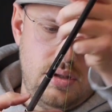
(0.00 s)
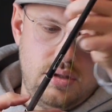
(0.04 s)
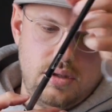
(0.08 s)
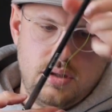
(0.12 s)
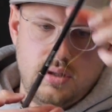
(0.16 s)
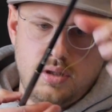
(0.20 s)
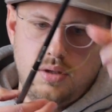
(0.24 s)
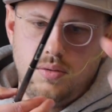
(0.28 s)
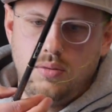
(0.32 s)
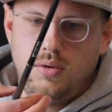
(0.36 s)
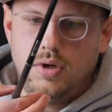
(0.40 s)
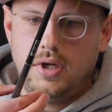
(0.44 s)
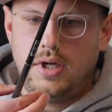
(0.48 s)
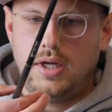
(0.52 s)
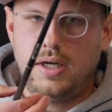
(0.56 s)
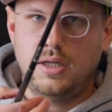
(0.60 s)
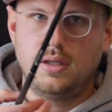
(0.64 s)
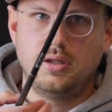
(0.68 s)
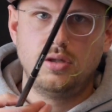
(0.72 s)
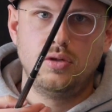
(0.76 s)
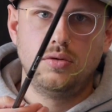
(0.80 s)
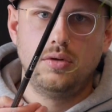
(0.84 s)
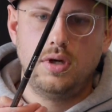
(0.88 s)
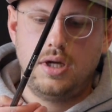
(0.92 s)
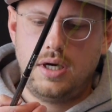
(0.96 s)
So what I
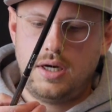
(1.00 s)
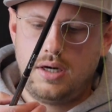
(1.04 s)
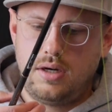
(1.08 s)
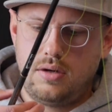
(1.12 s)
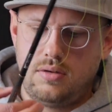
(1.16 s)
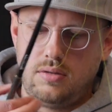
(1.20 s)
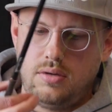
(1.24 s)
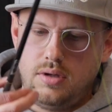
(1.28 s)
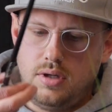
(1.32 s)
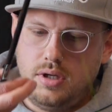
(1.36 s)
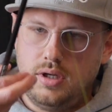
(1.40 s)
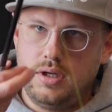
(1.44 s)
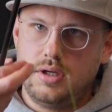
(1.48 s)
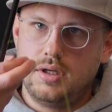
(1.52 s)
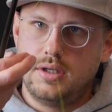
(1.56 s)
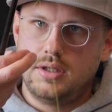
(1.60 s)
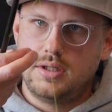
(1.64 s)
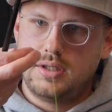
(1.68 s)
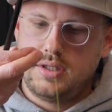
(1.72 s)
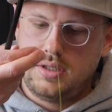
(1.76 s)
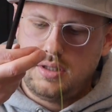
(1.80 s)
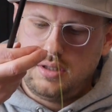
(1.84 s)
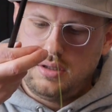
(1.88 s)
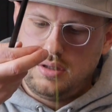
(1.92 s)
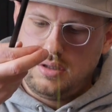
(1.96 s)
do now
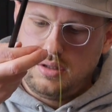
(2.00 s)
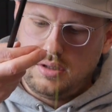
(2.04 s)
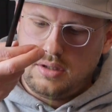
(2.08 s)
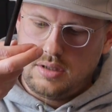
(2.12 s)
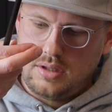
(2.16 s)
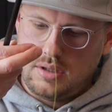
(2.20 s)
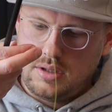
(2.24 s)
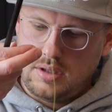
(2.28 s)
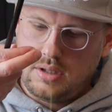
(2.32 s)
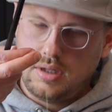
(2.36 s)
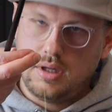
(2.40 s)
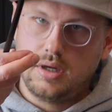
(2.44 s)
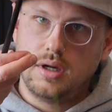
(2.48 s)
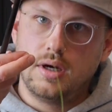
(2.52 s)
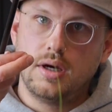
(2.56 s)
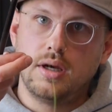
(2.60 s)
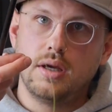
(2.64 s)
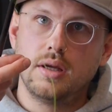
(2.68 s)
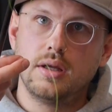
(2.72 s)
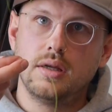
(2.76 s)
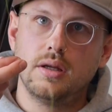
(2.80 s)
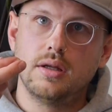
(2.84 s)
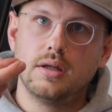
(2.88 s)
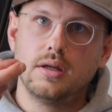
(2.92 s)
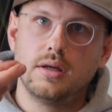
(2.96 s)
is
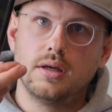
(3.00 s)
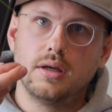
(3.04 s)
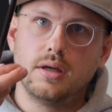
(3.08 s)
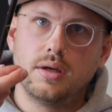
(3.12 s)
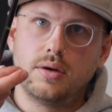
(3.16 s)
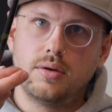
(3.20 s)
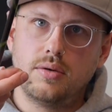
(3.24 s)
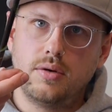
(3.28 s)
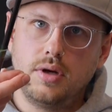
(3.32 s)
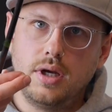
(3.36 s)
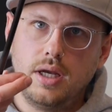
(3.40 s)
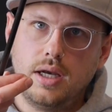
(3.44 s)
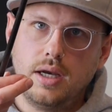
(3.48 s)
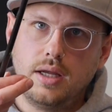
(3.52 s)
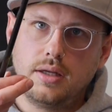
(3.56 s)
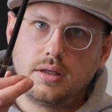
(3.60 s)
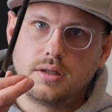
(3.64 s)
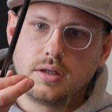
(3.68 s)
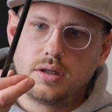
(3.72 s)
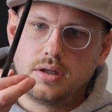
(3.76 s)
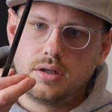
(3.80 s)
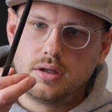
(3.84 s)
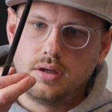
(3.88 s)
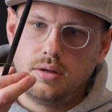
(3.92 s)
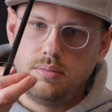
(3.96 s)
I reel it
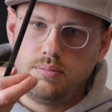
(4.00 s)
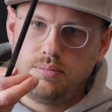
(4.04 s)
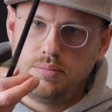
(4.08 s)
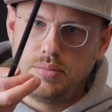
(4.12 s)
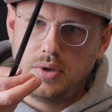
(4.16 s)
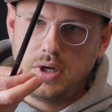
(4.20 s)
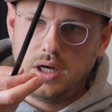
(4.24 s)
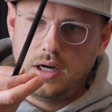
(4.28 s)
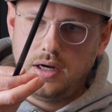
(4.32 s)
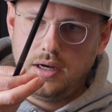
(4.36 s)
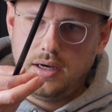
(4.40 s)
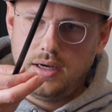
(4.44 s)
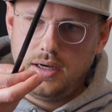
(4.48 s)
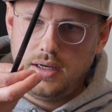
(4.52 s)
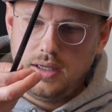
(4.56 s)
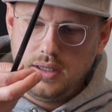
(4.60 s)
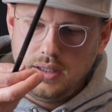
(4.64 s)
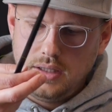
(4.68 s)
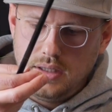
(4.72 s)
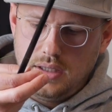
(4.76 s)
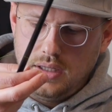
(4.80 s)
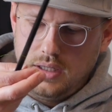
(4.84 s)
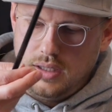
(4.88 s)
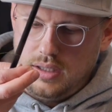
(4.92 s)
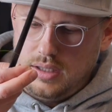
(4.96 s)

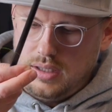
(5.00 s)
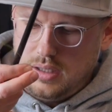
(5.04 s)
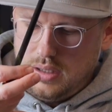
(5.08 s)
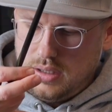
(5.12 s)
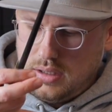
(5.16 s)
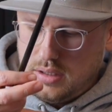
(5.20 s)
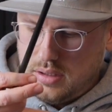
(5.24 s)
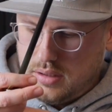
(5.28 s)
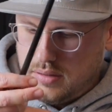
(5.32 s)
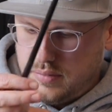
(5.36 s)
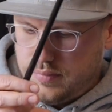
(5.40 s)
completely